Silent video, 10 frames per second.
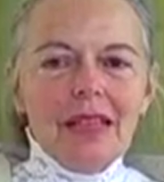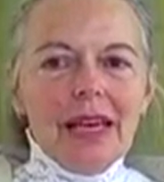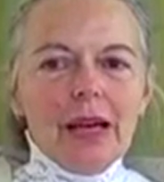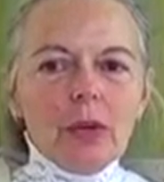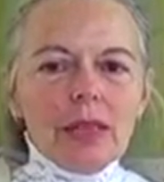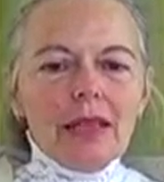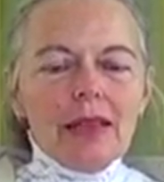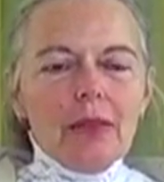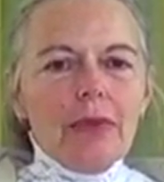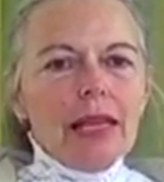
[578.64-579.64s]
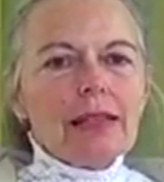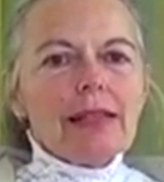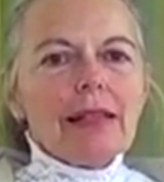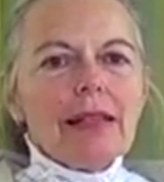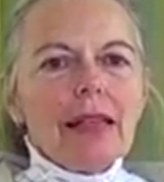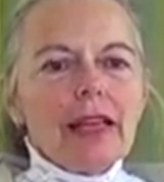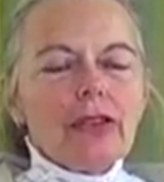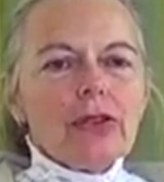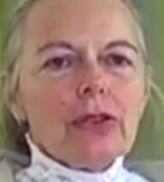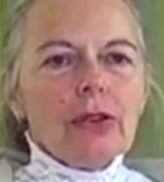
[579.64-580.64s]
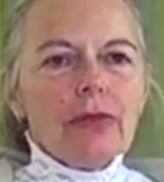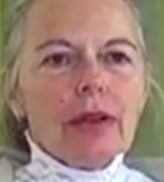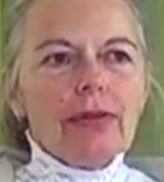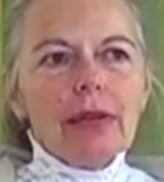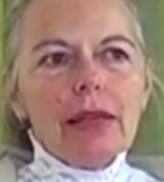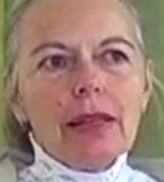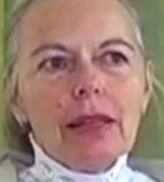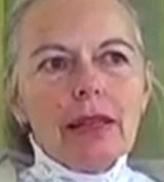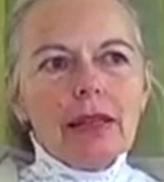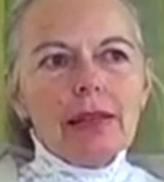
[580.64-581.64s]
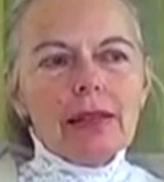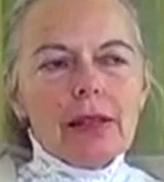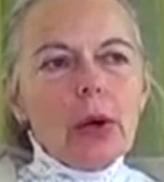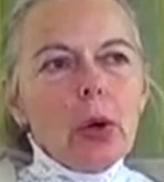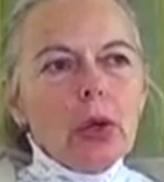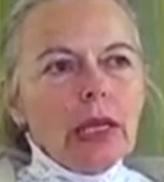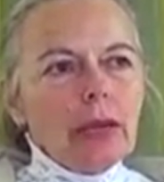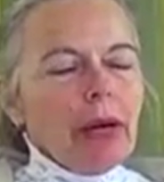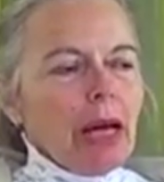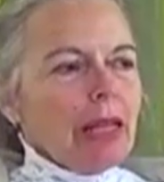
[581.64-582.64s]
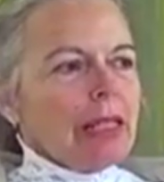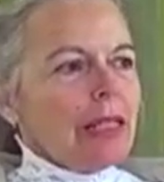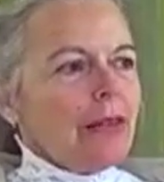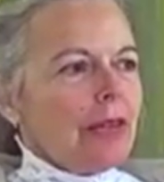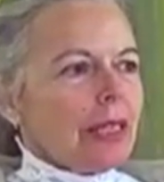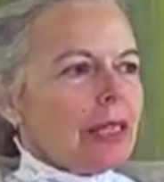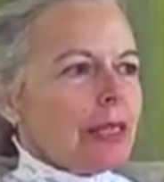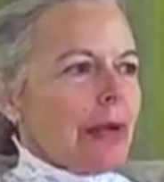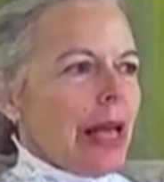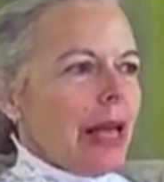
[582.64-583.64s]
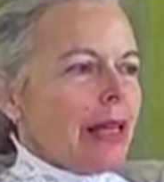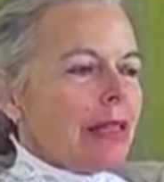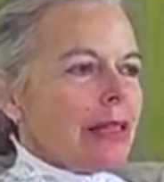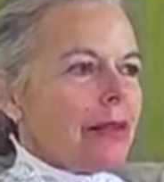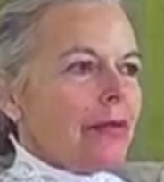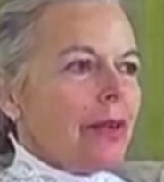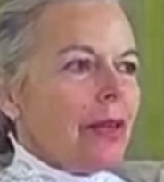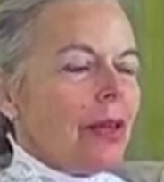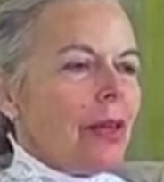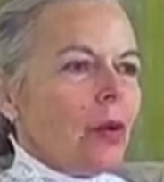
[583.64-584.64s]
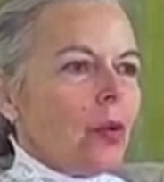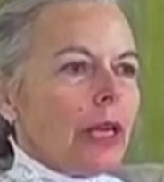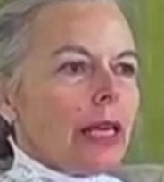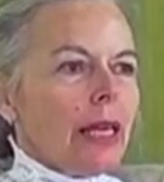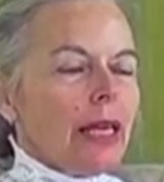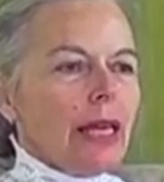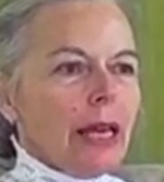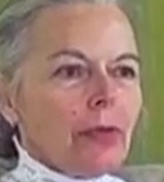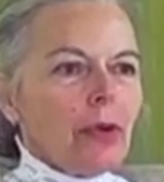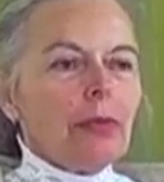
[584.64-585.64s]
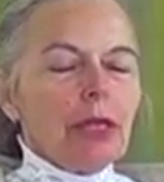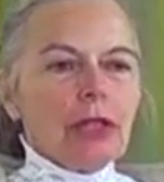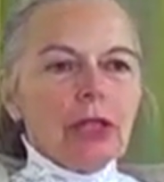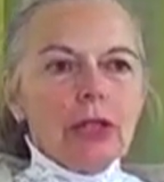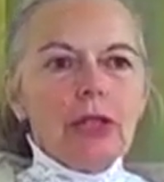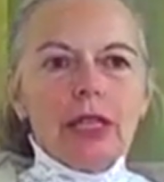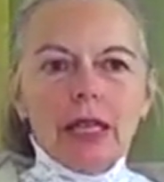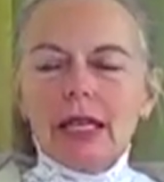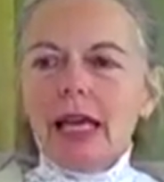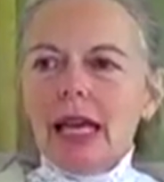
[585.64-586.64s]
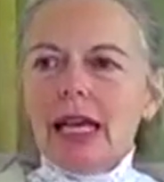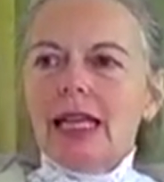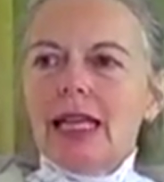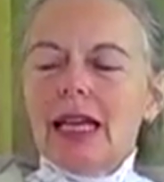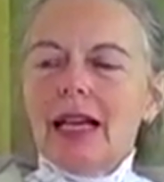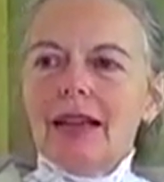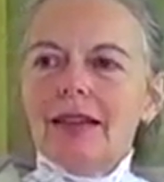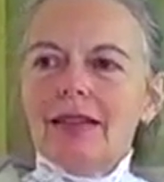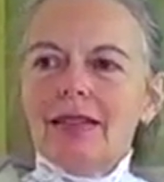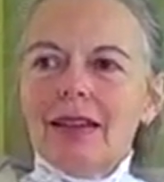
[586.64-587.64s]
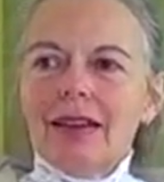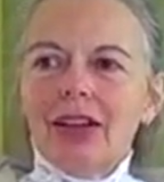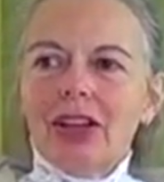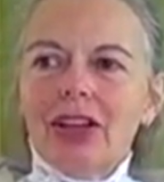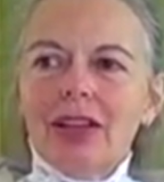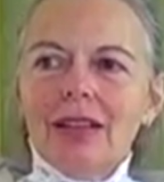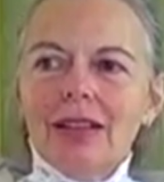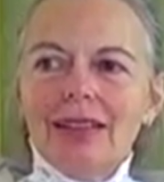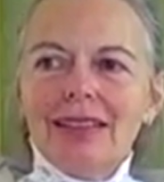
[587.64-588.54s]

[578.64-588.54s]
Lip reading: Yet within the basic nature of everything is the wholly positive expanse of what can never be turned into anything other than good.